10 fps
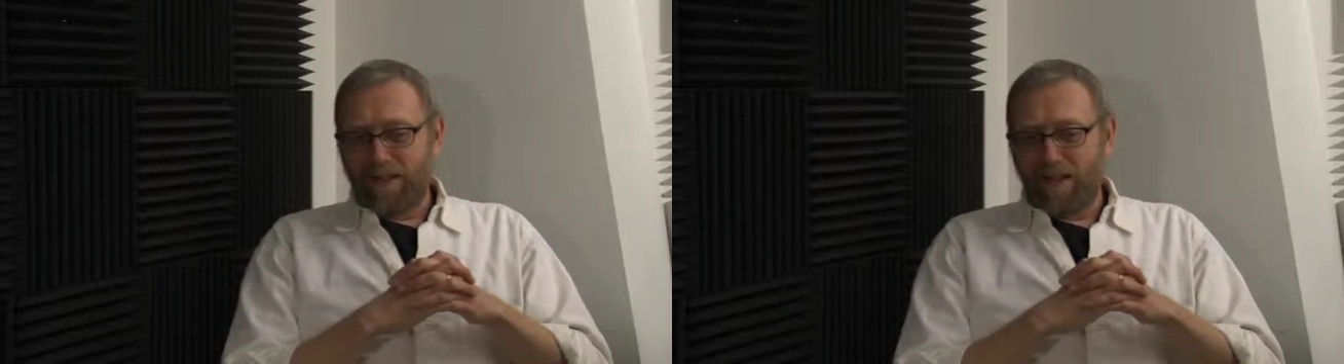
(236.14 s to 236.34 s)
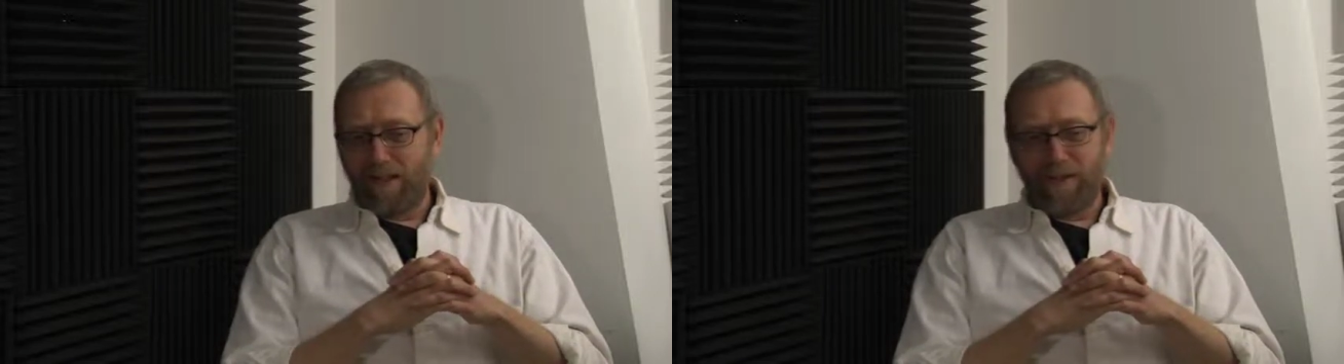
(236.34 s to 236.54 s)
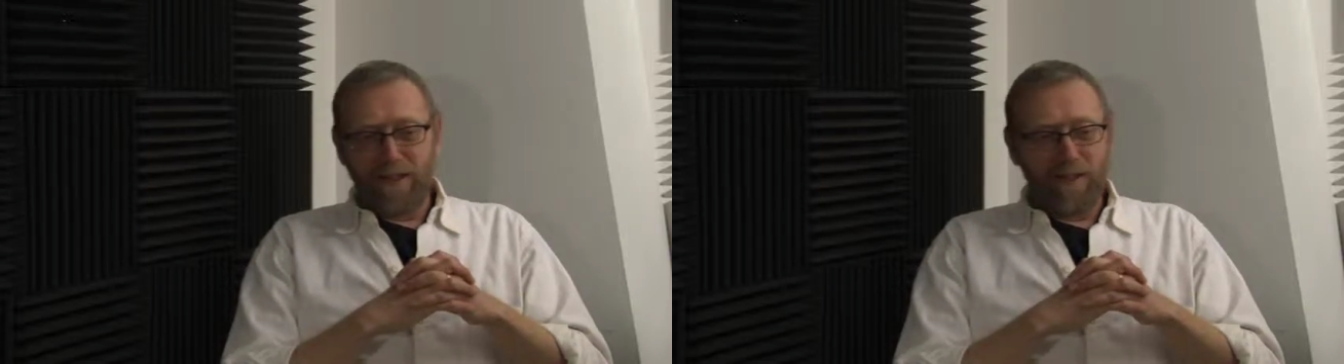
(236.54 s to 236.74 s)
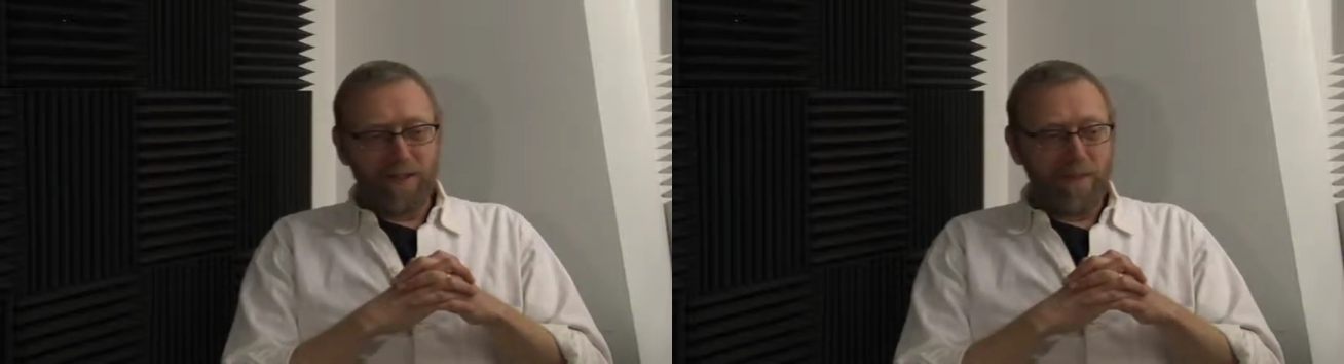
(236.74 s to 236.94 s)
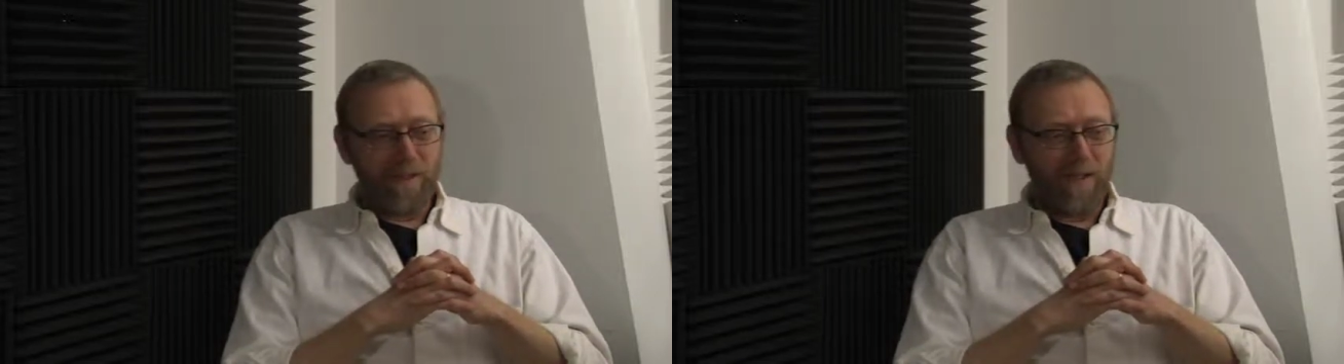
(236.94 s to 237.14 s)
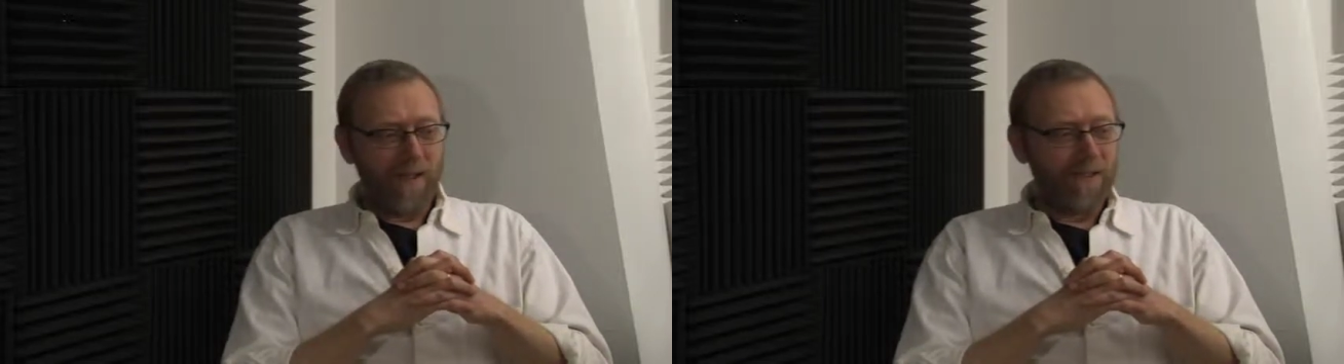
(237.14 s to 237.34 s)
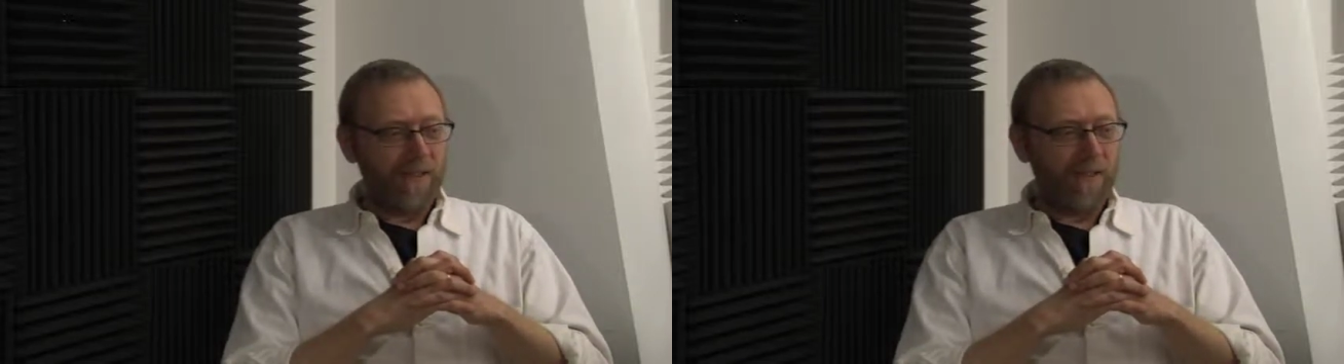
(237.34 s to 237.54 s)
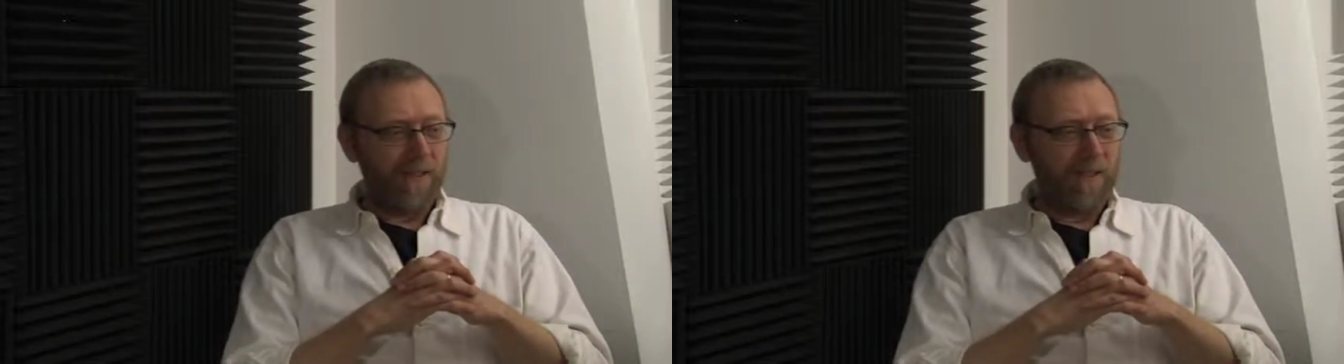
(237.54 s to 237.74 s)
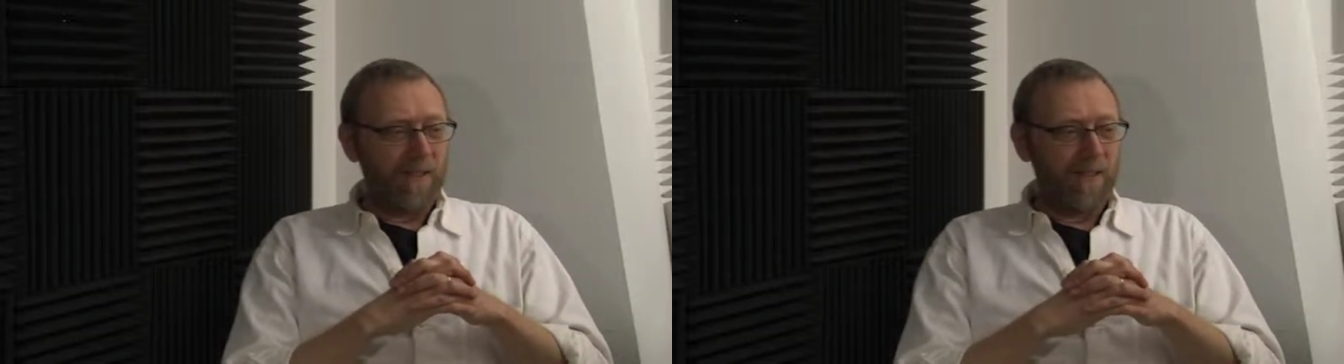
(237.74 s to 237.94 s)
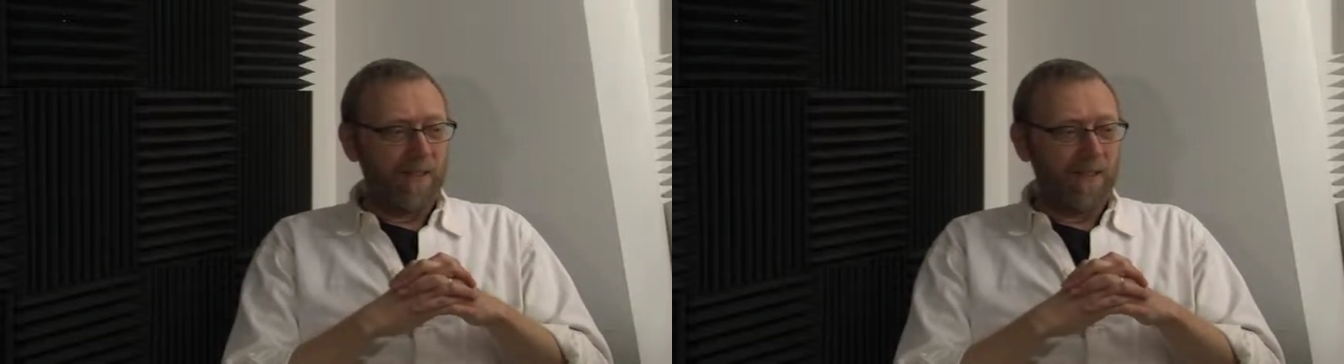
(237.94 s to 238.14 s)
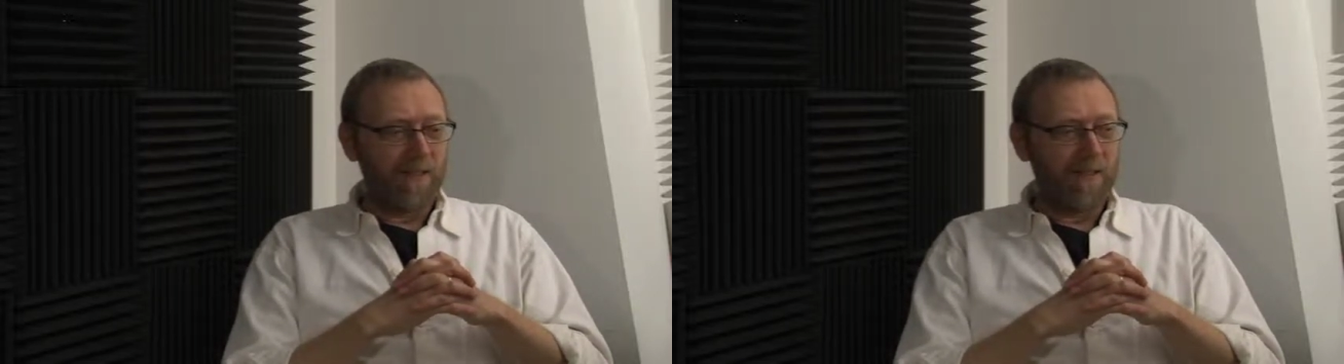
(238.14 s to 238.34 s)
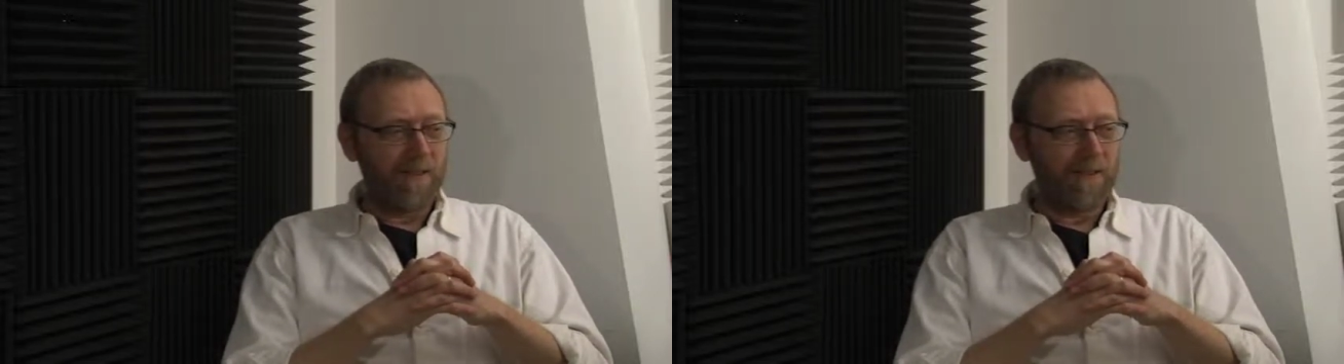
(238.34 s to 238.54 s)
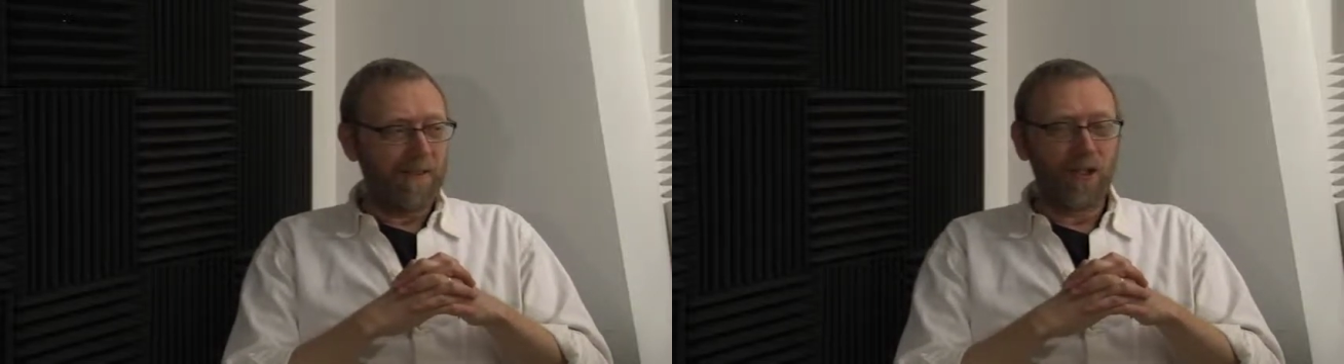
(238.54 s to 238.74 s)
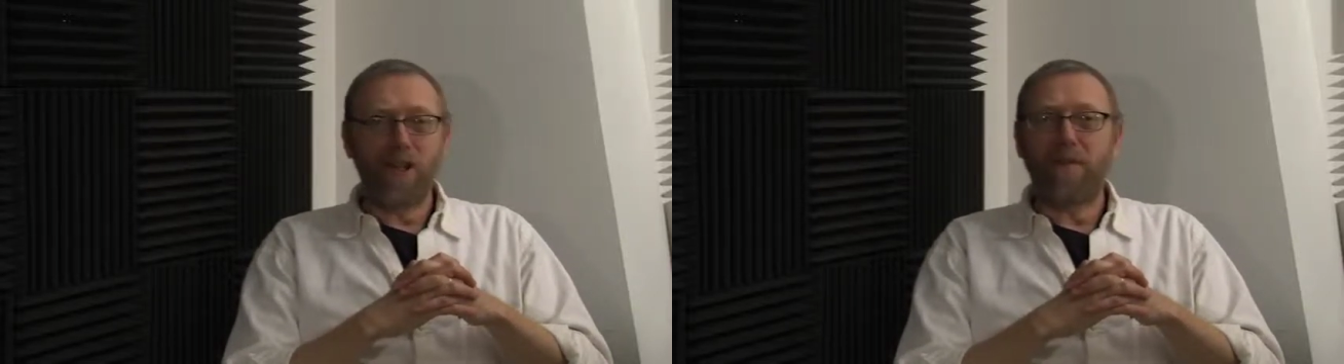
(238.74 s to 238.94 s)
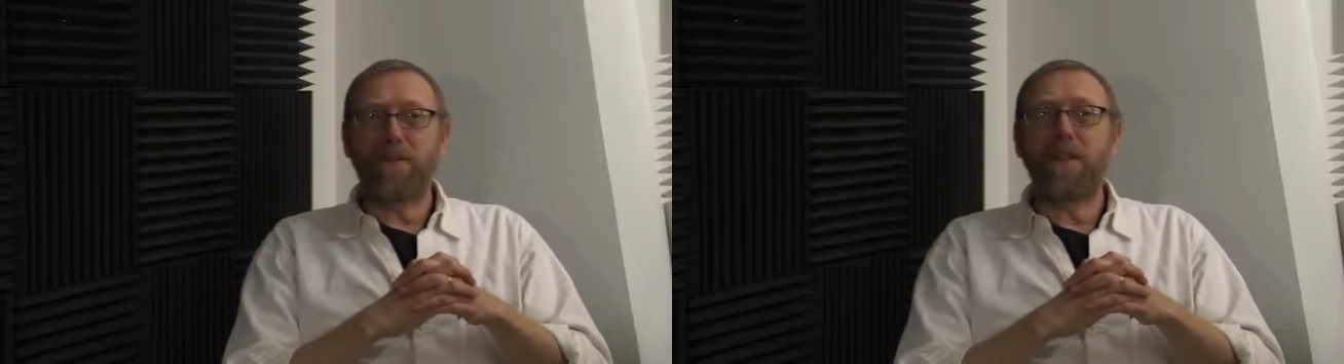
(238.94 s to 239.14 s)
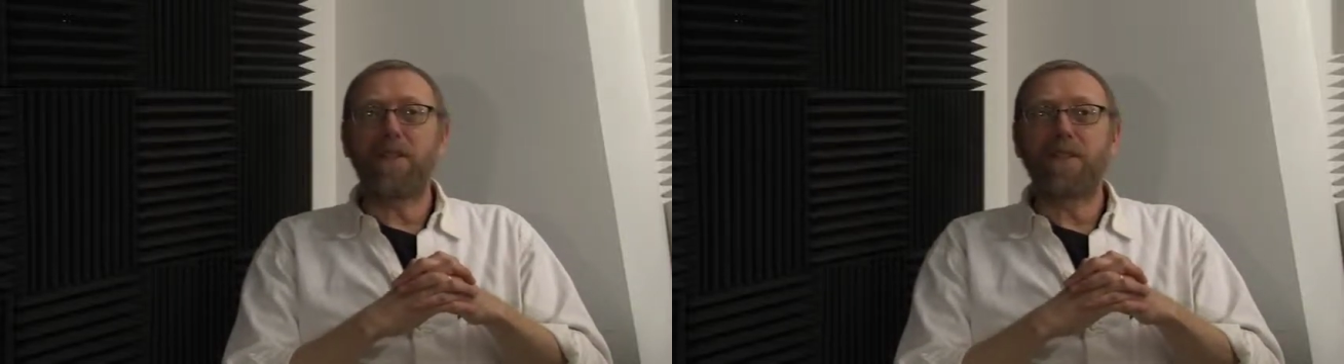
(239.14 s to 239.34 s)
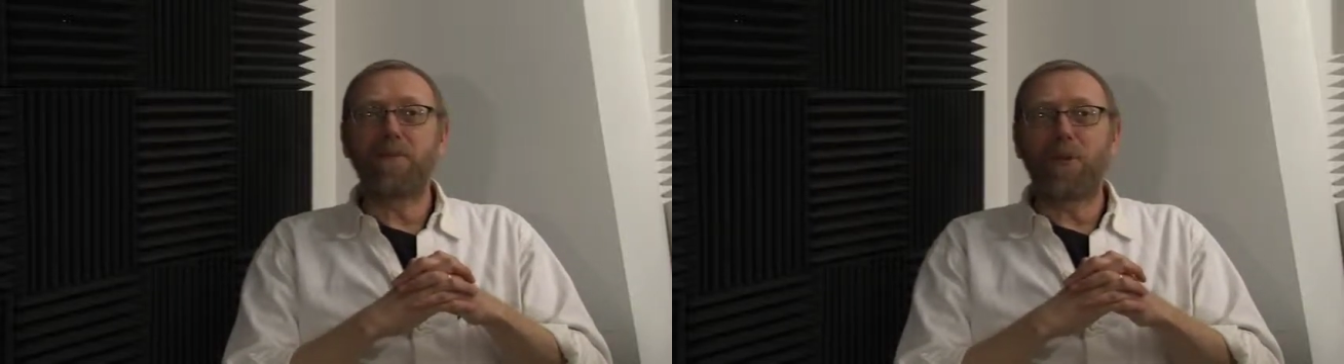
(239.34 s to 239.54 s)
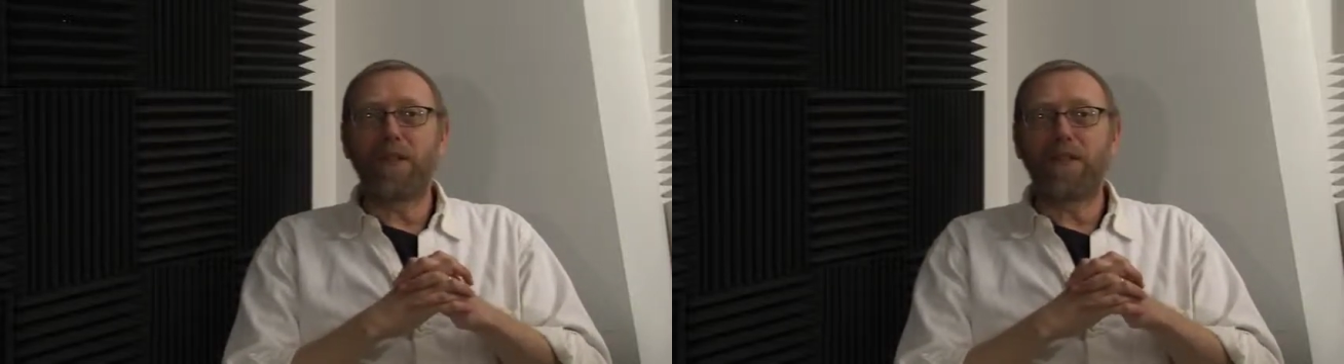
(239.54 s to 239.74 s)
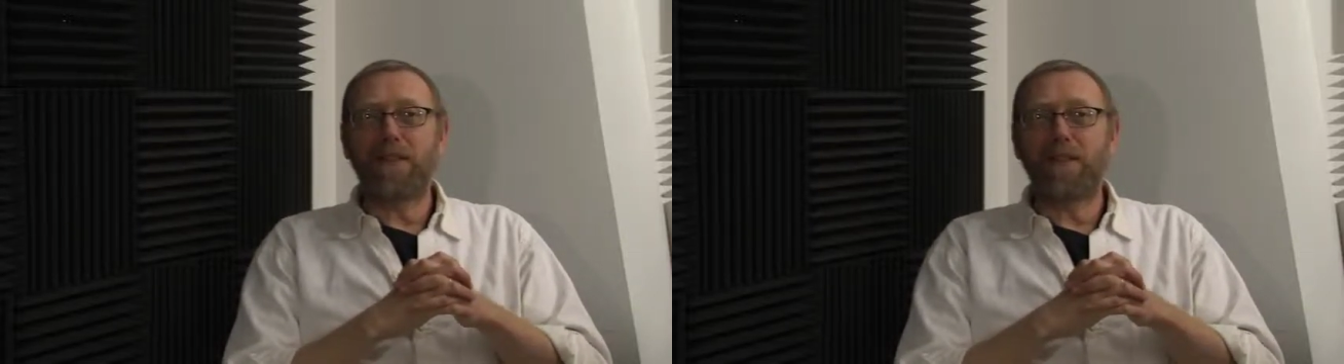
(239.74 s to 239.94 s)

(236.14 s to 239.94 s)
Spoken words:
I think it'll be lost in the shuffle at some point.